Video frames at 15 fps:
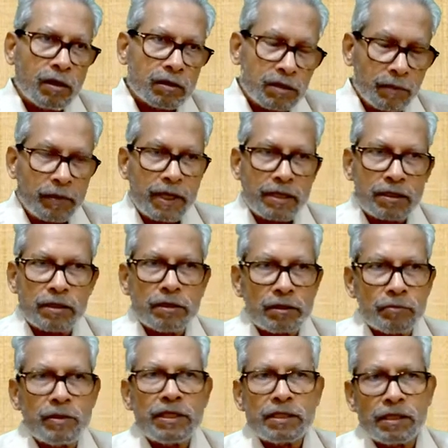Separations
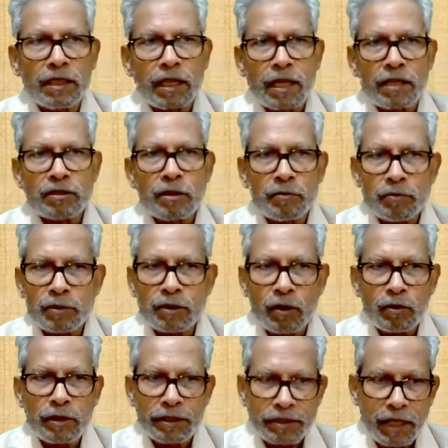means in the case of
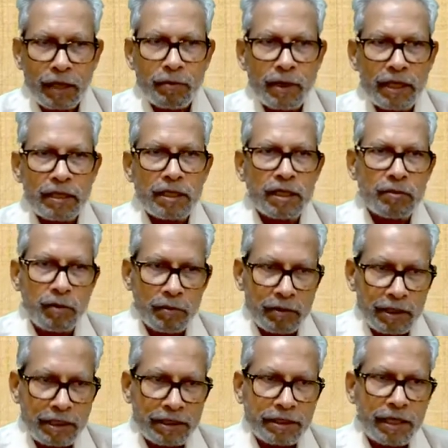your retirement, it may
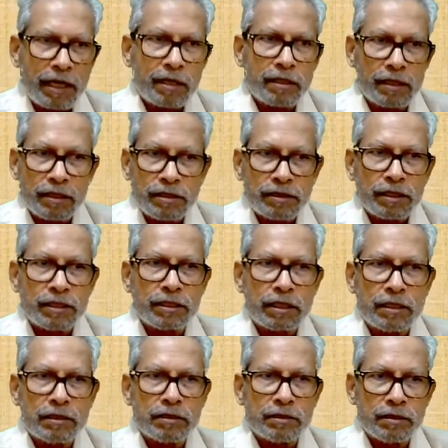be retired,
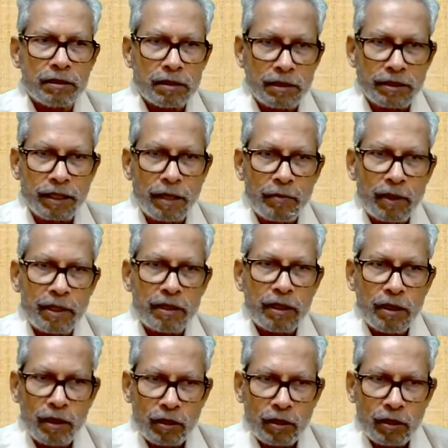resignations, retirement.